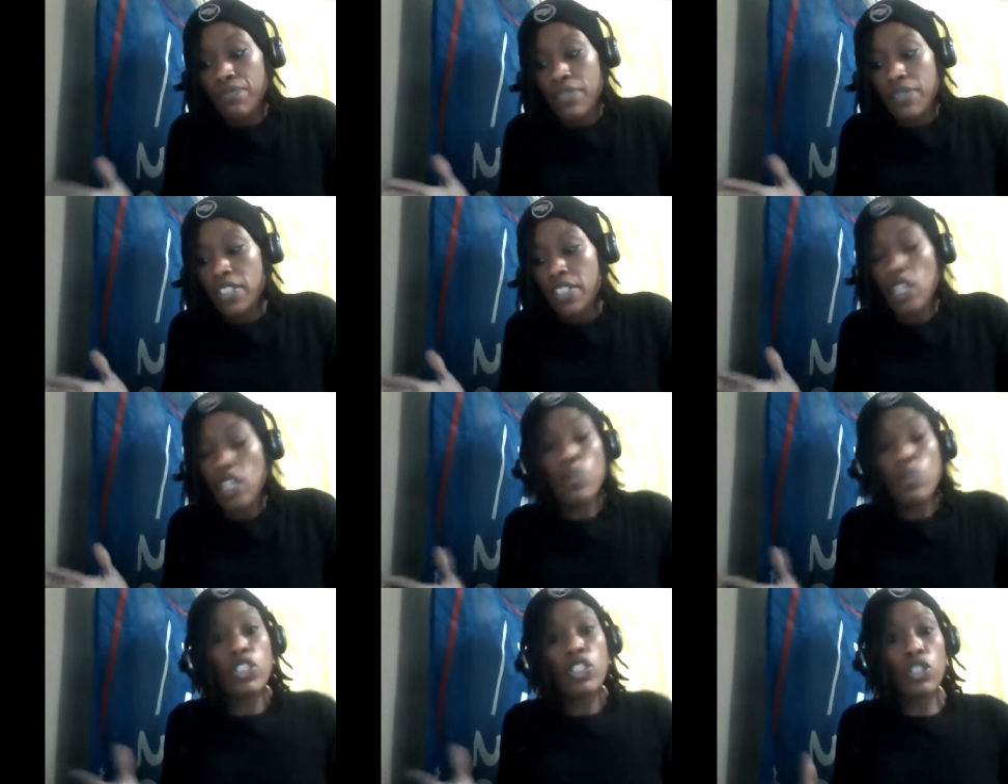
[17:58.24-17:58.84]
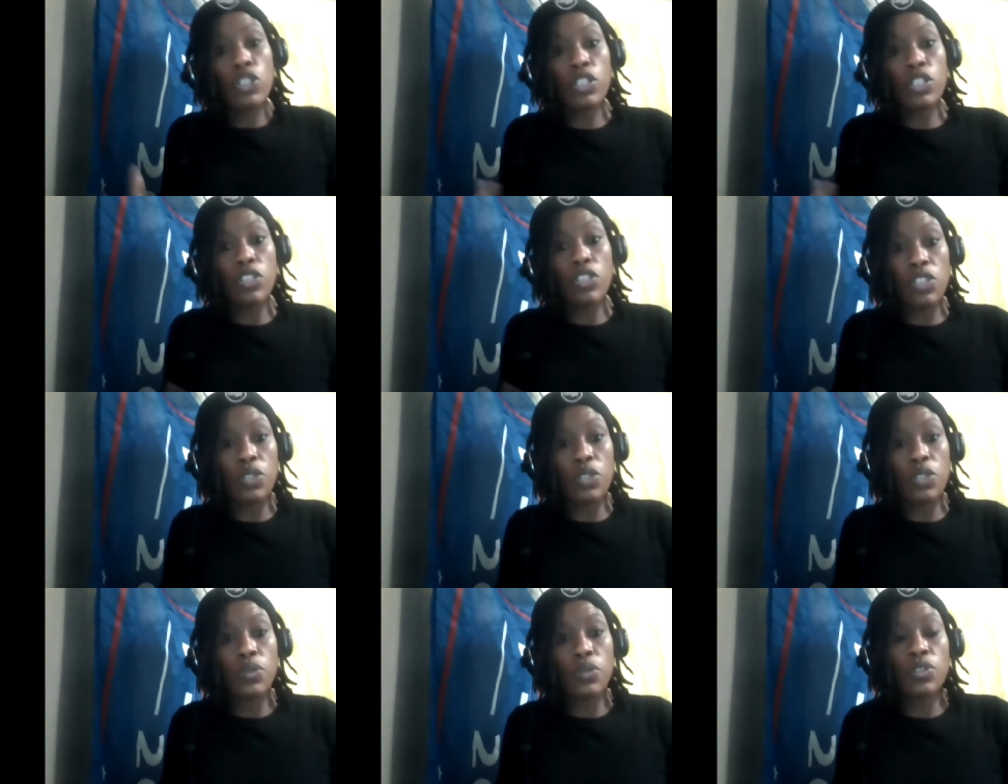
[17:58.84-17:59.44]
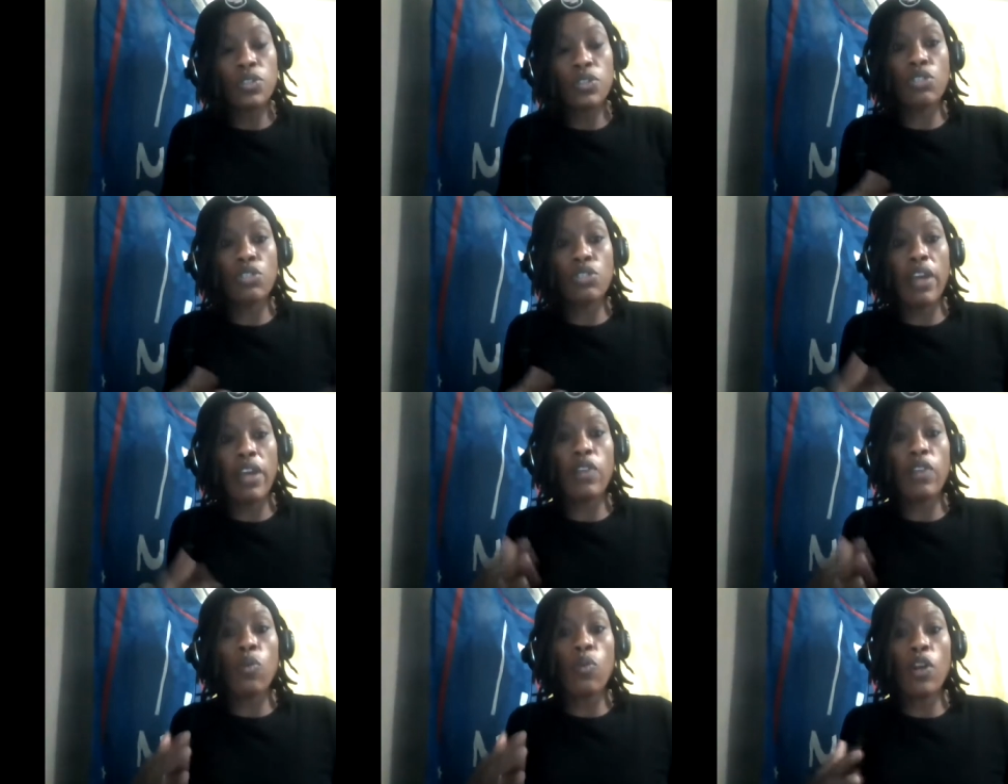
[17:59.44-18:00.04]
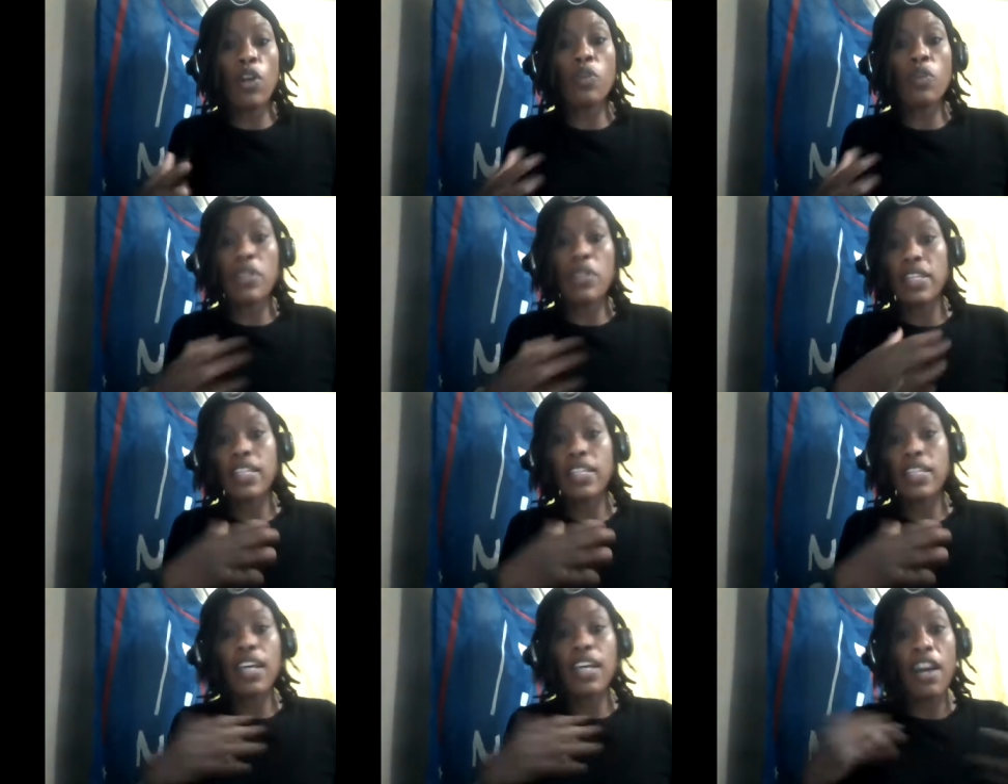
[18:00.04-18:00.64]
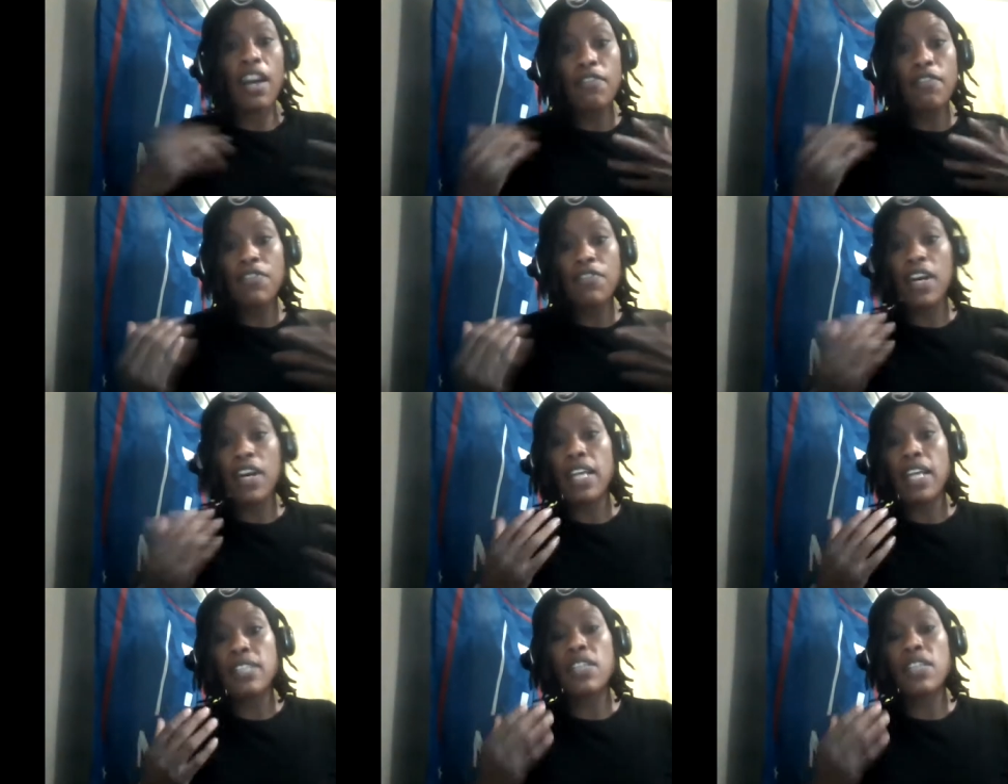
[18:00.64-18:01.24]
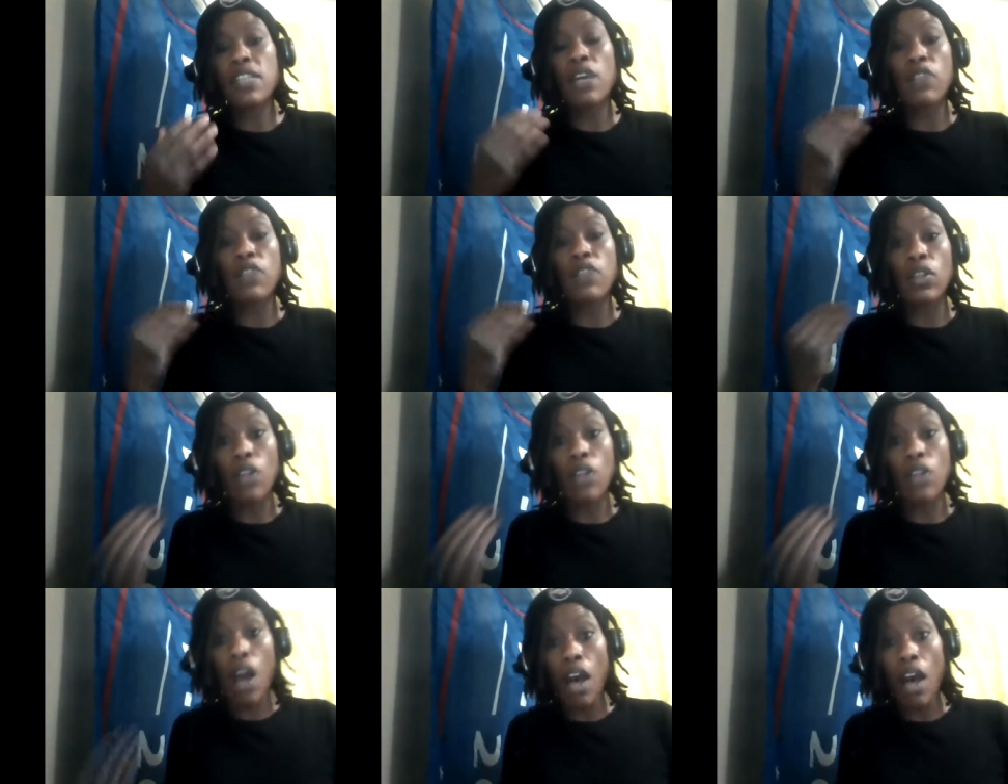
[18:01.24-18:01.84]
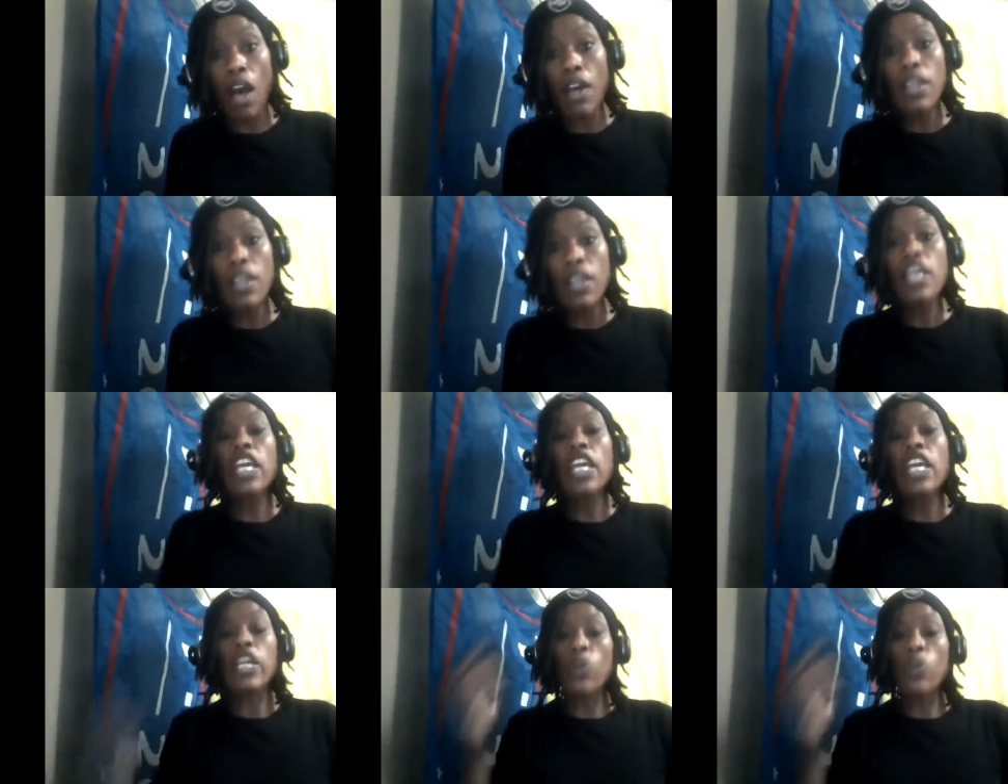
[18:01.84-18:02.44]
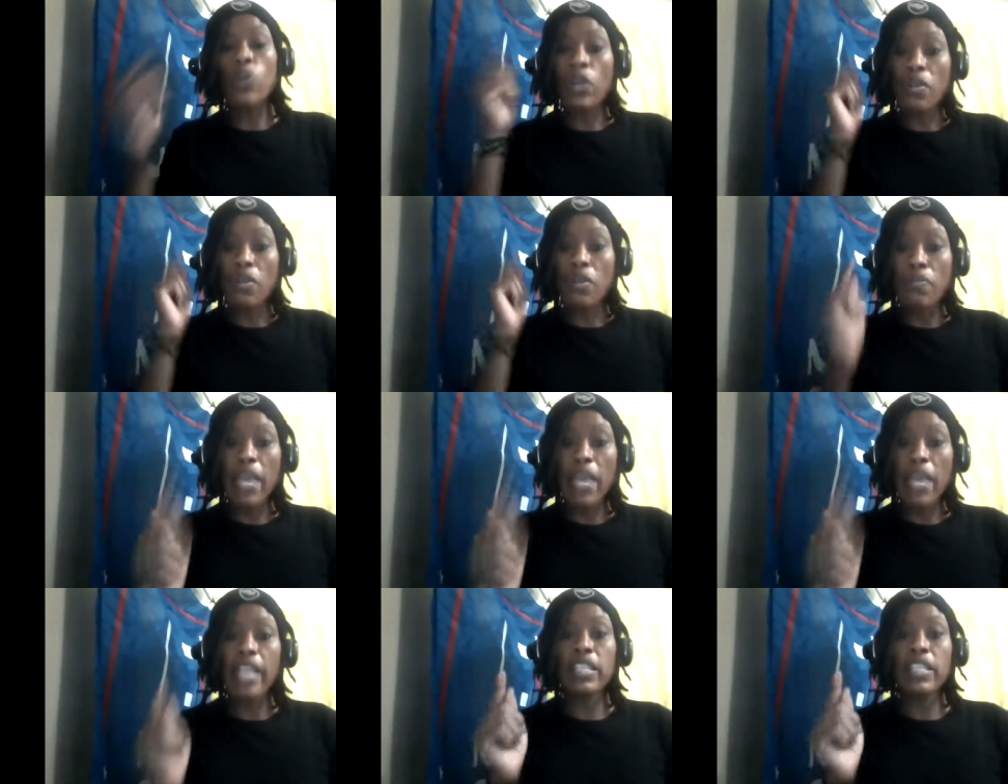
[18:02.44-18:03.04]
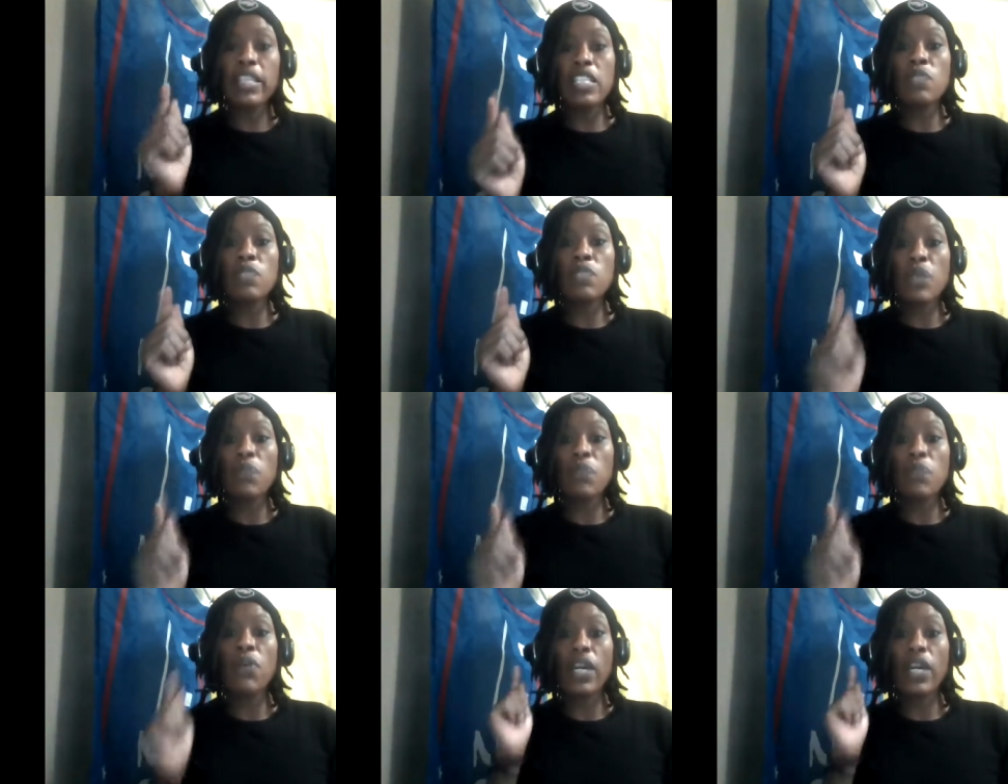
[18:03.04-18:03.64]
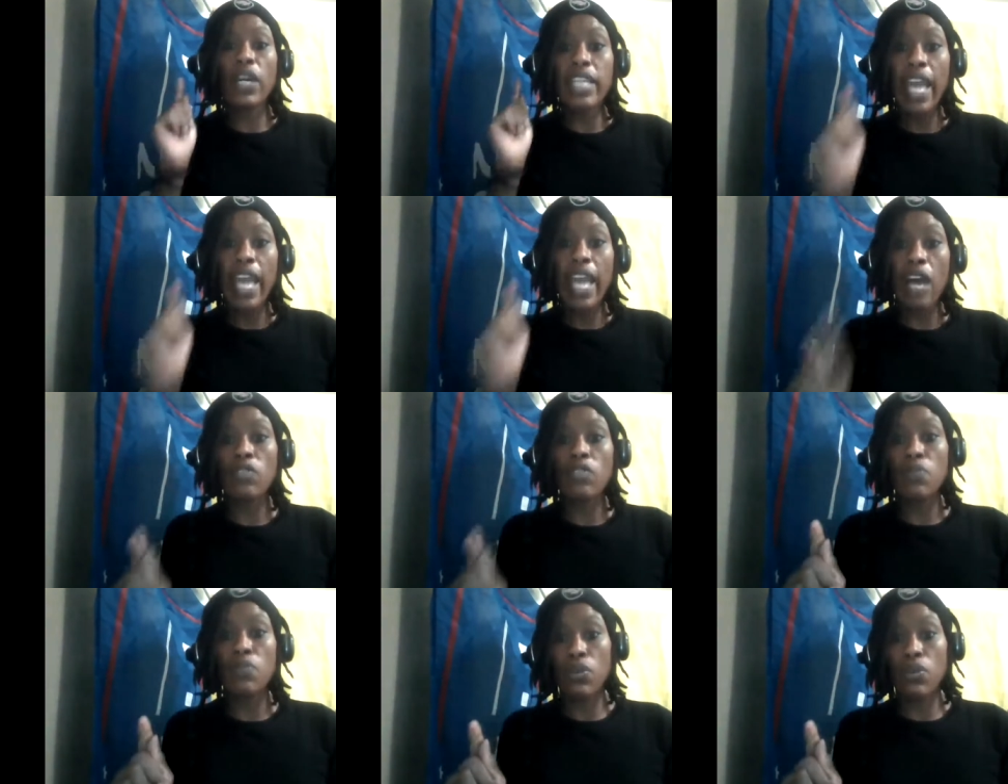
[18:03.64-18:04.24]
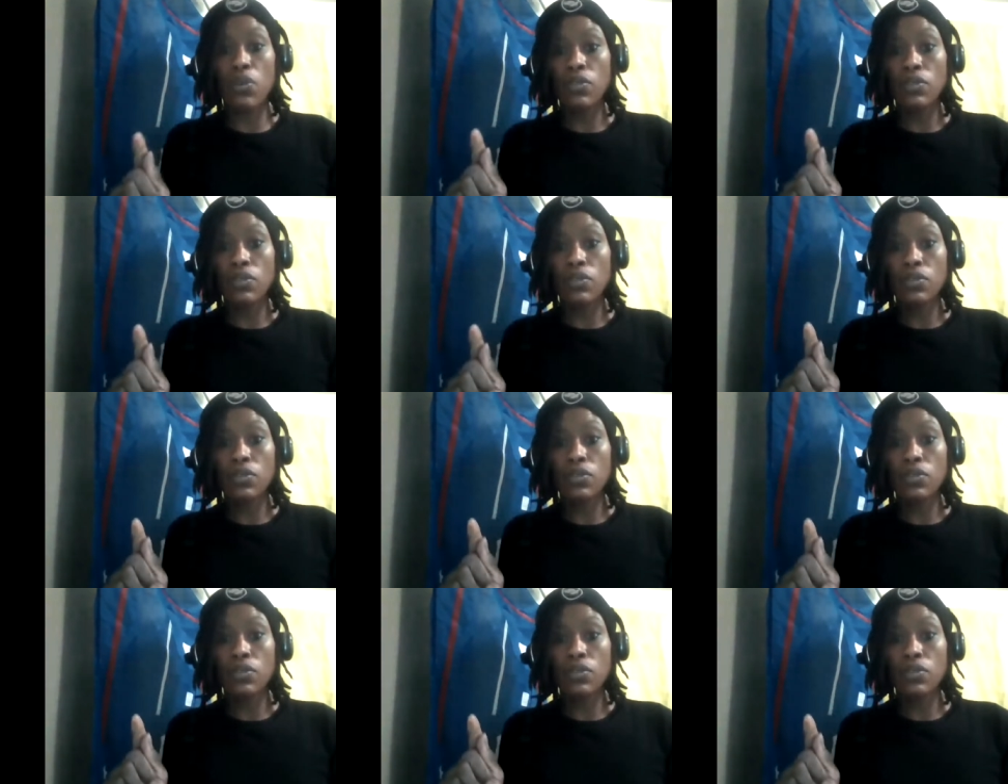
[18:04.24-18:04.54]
See what you can do to try to work within the confines of the law in order to make these people accountable